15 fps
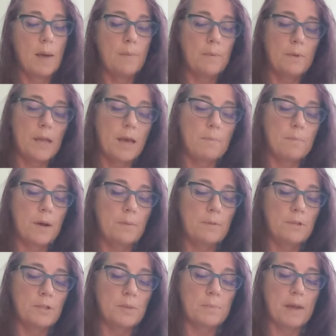We began
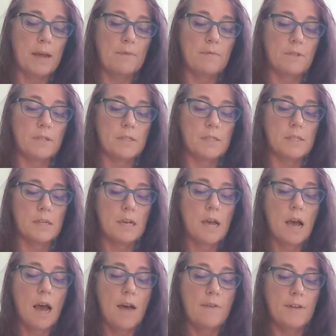publishing pamphlets
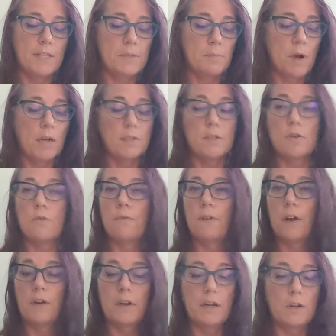of his practical
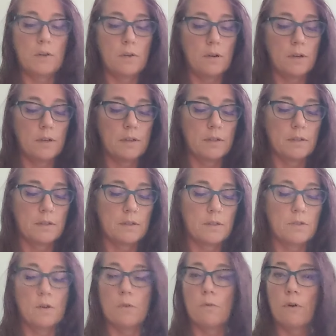fairy lore
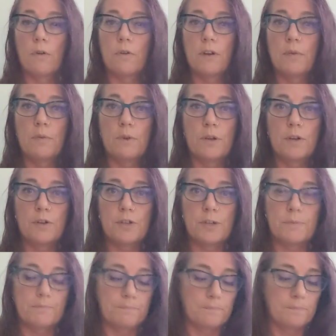to a growing readership.